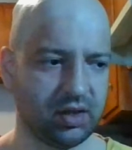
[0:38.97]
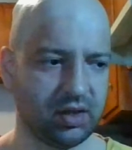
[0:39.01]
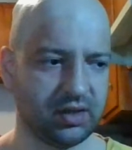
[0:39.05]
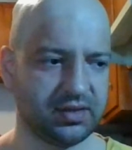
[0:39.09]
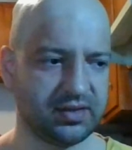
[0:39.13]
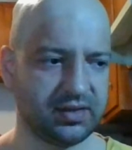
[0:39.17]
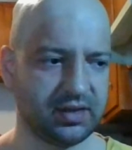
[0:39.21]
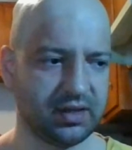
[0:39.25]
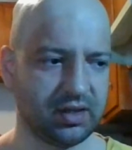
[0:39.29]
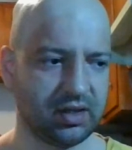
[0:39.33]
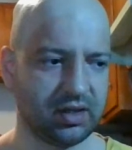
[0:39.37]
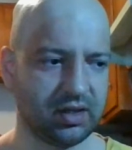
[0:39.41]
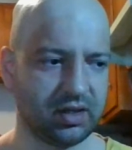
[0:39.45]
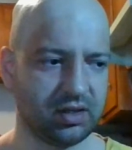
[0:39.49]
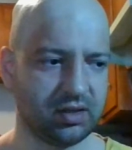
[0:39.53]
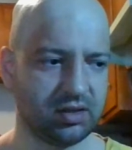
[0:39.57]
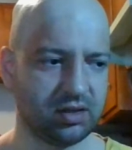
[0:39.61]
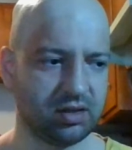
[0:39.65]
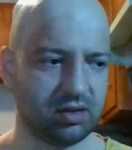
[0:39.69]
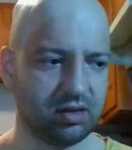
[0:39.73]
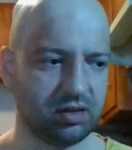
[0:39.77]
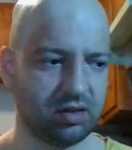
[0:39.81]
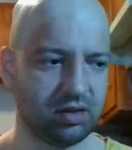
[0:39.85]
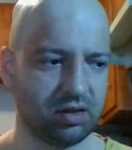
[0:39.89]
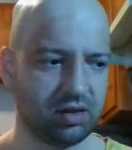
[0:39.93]
I said,
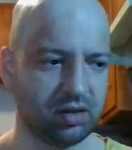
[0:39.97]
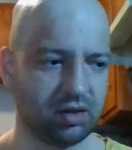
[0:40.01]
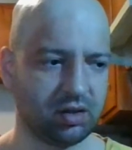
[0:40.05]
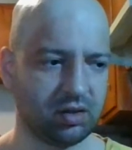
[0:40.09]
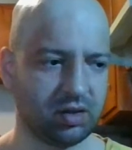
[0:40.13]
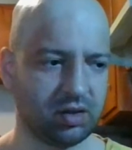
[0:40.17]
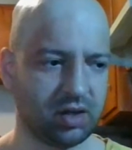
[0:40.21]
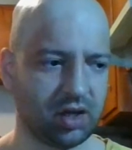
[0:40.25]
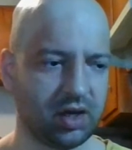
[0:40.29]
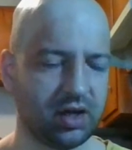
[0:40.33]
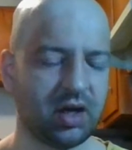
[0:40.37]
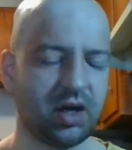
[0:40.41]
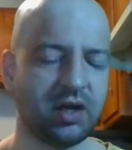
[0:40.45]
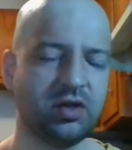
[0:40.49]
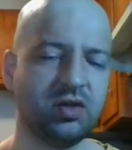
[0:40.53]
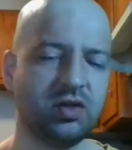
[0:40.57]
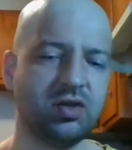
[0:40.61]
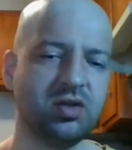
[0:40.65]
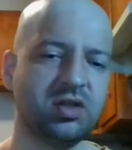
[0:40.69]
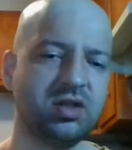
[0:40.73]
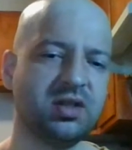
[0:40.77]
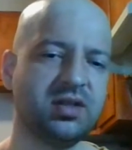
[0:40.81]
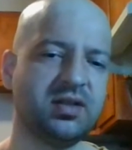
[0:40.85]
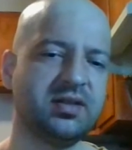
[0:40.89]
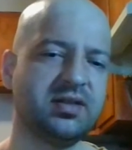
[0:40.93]
I
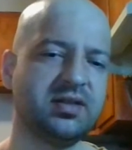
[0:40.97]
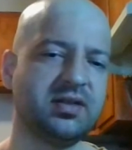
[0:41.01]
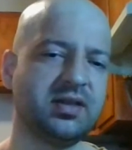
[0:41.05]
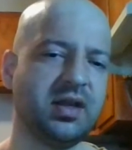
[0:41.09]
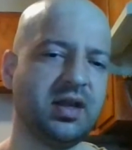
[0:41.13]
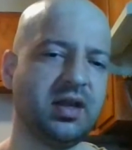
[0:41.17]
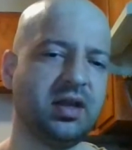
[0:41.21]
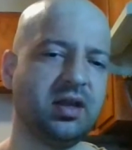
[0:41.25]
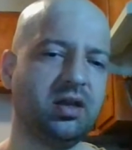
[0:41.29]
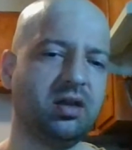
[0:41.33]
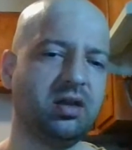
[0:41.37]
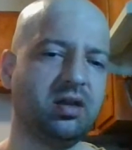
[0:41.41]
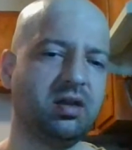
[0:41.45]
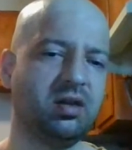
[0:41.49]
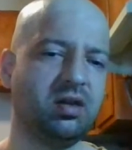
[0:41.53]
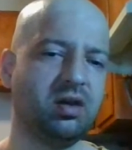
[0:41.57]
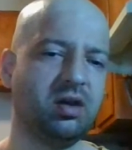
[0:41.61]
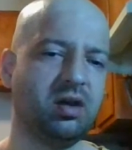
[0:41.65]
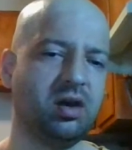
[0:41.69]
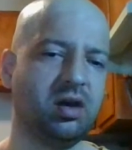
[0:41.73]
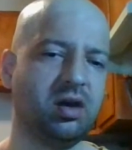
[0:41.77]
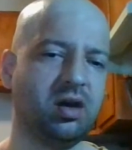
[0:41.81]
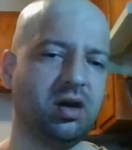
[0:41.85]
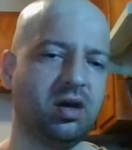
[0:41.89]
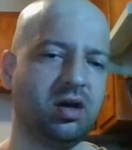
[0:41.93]
usually say,
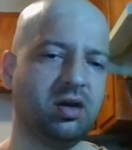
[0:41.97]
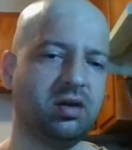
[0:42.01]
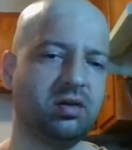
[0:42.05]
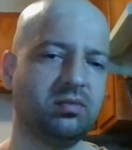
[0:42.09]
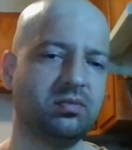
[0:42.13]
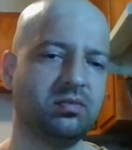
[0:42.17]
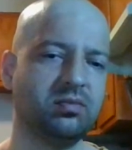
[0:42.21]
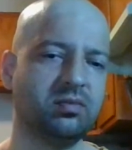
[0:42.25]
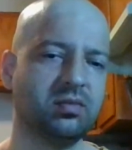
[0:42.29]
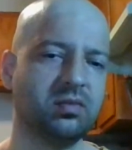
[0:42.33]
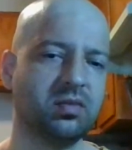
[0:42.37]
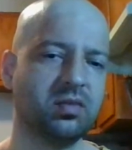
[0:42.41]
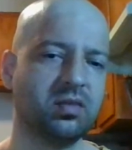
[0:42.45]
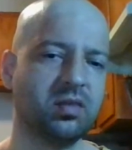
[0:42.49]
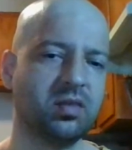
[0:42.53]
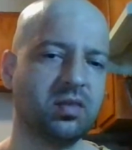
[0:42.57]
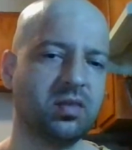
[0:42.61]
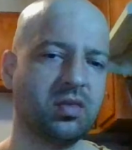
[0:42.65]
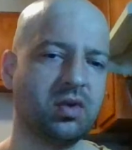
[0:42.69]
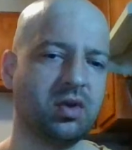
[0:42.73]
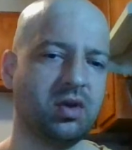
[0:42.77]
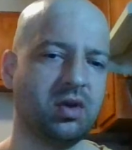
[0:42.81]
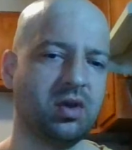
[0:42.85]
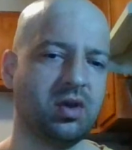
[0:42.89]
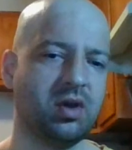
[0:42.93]
um,
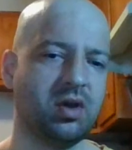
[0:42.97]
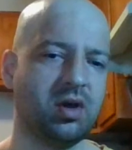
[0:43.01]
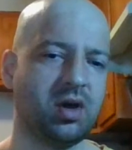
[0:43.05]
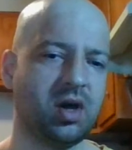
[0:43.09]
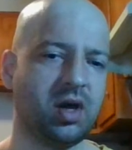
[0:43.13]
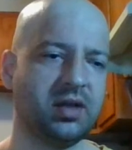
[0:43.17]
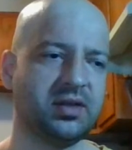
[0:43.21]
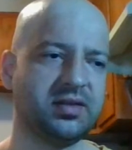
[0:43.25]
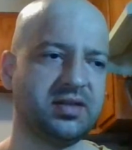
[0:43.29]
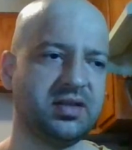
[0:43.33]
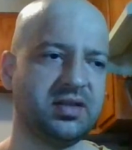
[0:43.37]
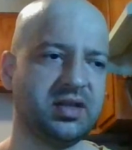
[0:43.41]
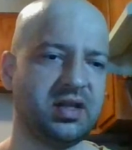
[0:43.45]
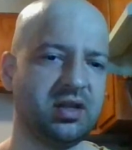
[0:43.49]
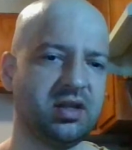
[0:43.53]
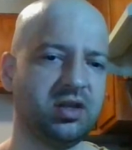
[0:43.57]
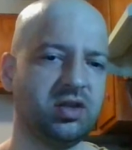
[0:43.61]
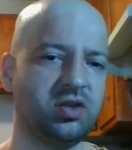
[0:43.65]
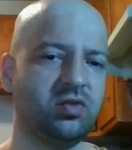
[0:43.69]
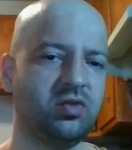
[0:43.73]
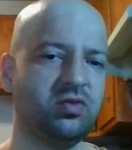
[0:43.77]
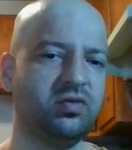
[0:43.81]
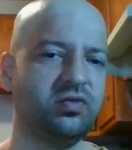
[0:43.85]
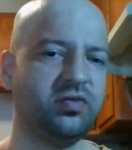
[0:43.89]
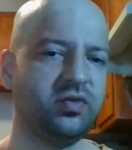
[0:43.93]
I see
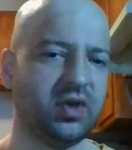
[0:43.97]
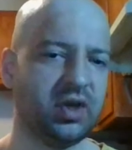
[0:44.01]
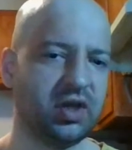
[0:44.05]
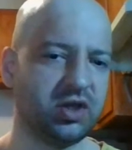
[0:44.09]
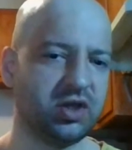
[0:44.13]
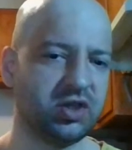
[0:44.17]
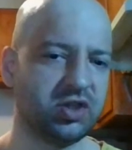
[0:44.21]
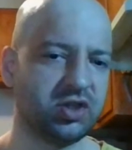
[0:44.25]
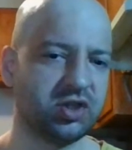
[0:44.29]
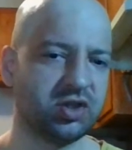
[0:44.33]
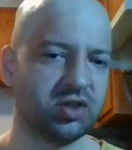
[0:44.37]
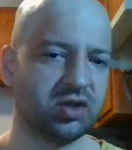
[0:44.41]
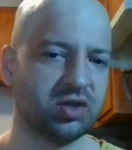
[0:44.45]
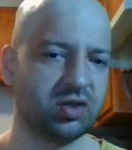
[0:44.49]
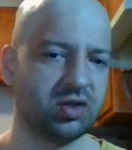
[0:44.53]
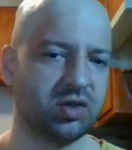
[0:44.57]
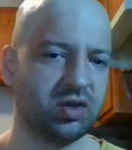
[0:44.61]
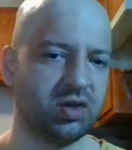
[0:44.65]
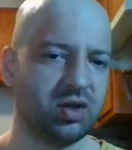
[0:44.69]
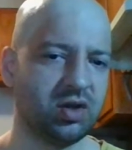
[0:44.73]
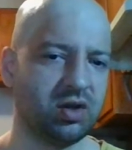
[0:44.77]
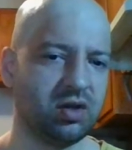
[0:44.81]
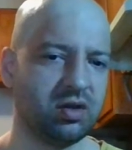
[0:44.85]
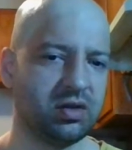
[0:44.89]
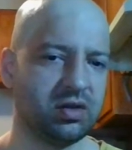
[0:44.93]
that you fish.
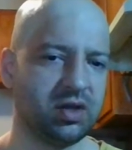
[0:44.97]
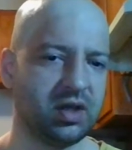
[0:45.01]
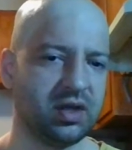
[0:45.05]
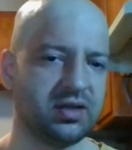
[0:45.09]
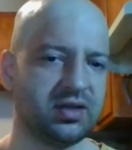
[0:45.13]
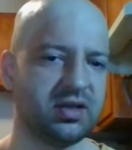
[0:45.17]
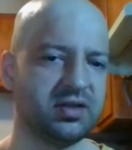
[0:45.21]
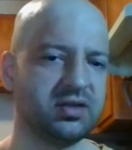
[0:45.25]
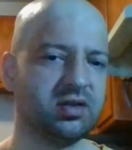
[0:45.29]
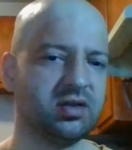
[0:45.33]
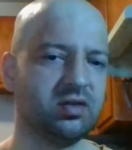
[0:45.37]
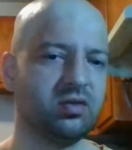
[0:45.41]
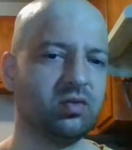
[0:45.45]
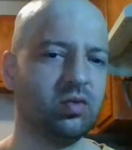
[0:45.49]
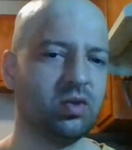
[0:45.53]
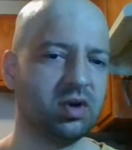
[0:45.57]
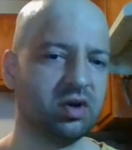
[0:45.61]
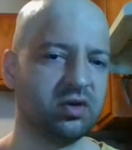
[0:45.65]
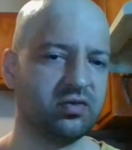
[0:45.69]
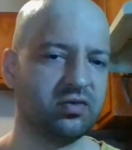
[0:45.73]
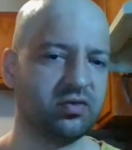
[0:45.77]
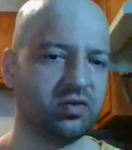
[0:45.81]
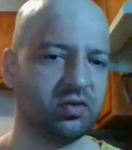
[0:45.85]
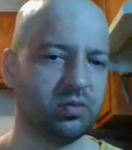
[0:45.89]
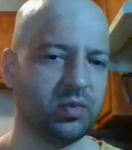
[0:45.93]
That doesn't
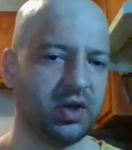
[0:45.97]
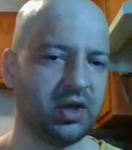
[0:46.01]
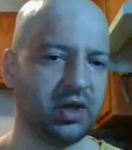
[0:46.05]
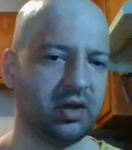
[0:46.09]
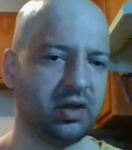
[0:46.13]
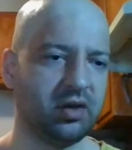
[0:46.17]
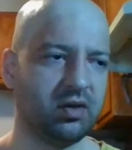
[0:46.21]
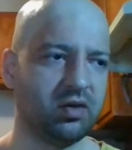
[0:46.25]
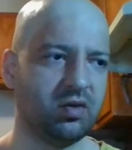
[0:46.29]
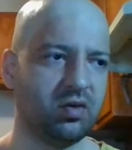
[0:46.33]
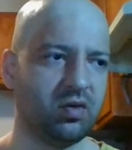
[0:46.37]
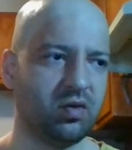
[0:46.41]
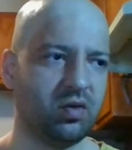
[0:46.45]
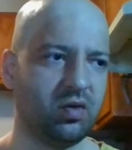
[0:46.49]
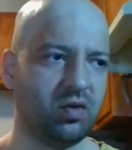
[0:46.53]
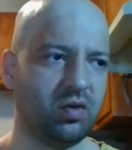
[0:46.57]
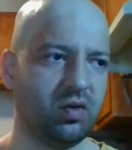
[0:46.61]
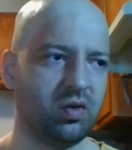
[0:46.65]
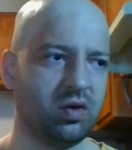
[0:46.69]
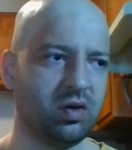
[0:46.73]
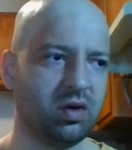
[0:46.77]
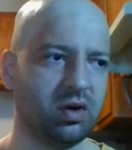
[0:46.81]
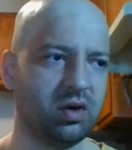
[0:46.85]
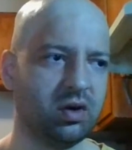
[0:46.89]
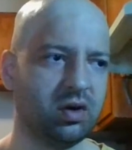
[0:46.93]
work for me,
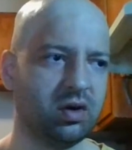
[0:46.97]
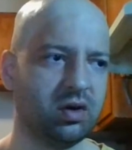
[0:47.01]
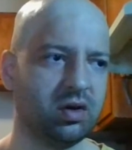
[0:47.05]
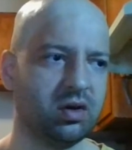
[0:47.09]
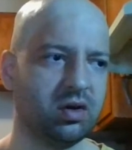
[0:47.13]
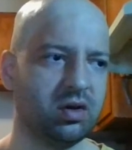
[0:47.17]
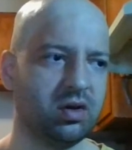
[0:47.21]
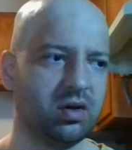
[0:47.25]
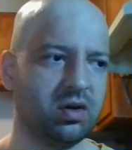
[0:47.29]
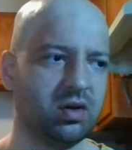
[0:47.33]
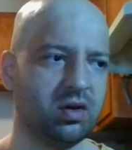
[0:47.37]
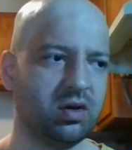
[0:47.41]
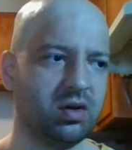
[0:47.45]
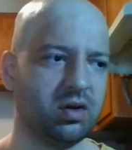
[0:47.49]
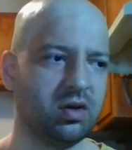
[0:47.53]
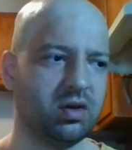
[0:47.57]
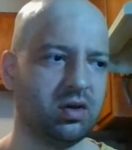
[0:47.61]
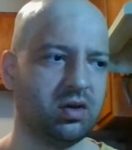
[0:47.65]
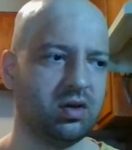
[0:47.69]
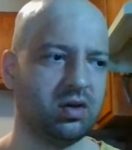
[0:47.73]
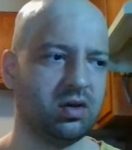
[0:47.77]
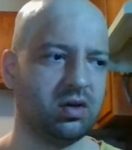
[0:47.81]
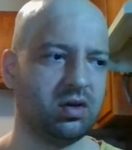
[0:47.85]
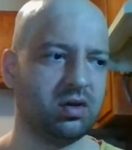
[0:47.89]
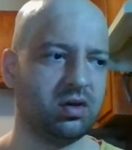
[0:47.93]
or
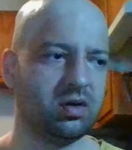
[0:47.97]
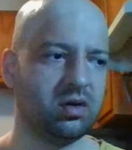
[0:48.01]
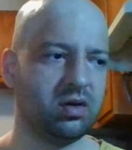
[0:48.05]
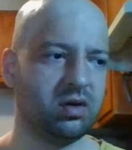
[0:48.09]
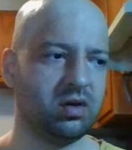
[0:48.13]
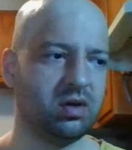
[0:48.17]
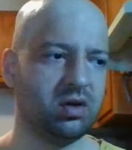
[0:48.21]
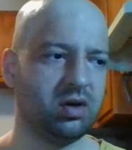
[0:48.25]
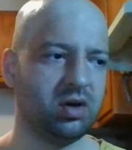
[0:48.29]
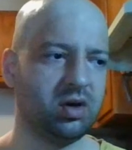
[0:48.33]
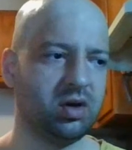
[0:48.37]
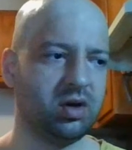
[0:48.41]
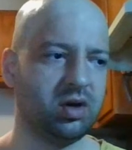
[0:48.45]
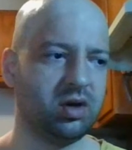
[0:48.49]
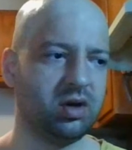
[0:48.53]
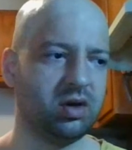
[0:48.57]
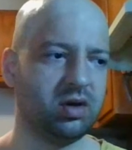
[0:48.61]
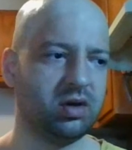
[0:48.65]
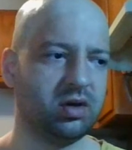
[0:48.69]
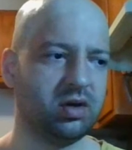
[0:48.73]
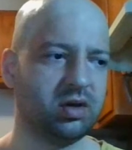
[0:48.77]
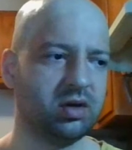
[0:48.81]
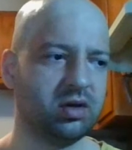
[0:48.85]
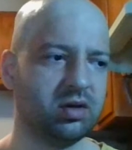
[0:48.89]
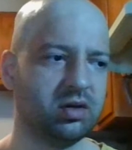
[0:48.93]

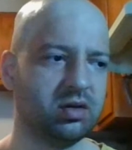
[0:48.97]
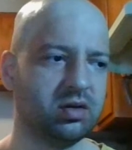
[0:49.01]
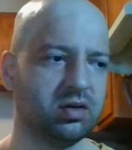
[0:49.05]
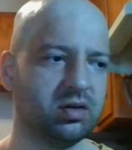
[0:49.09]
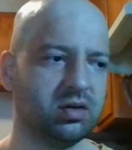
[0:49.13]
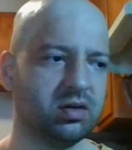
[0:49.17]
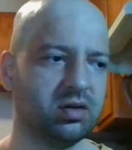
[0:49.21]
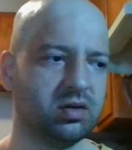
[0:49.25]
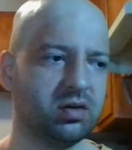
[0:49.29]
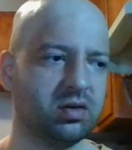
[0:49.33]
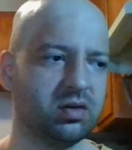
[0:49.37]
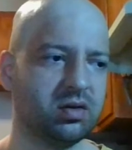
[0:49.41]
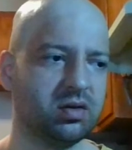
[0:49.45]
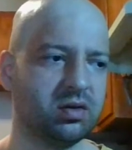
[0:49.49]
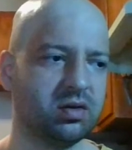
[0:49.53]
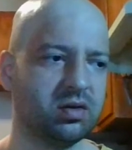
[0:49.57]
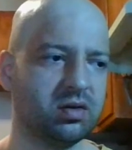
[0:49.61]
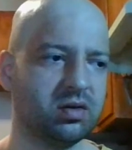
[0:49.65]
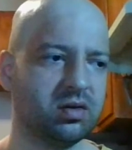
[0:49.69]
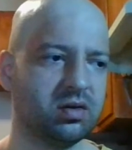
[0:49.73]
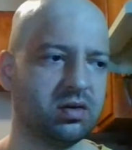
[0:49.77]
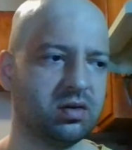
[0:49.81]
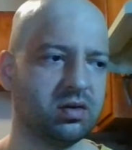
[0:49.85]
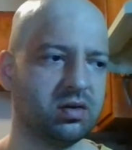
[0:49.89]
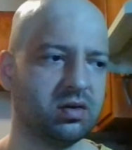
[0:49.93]
uh,
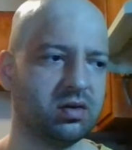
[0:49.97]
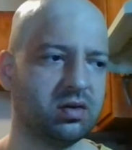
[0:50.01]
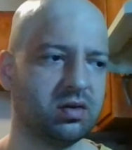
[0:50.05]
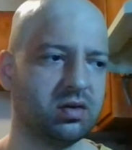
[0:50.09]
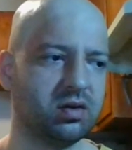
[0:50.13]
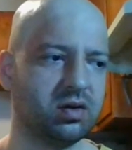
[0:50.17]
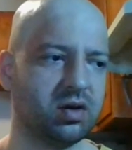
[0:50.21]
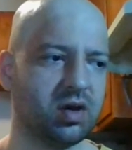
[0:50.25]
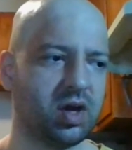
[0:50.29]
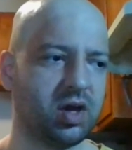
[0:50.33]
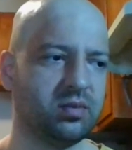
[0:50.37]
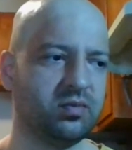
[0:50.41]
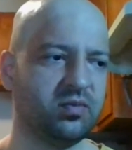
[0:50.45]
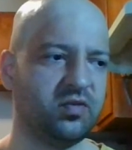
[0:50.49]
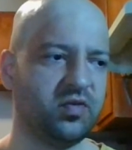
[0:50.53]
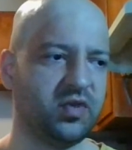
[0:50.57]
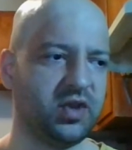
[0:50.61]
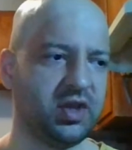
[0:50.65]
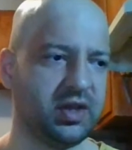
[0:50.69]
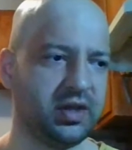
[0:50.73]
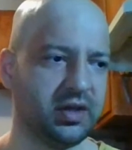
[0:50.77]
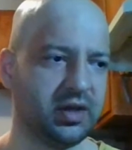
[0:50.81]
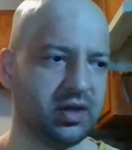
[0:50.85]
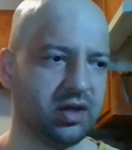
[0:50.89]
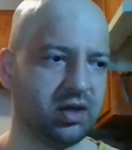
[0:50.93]
I'm
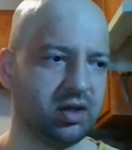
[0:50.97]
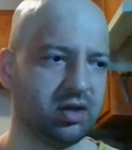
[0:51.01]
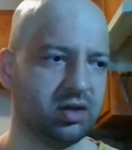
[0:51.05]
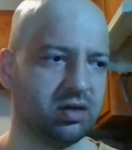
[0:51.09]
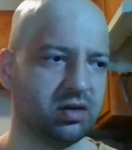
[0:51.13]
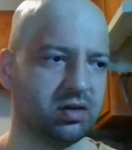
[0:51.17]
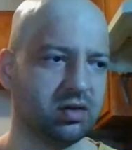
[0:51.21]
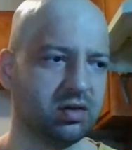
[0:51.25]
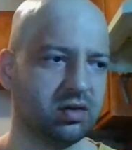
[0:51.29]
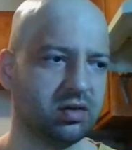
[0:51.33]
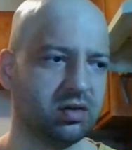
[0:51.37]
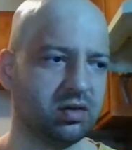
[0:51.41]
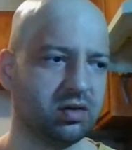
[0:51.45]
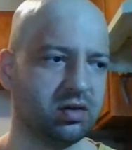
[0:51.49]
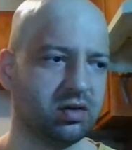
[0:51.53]
vegan,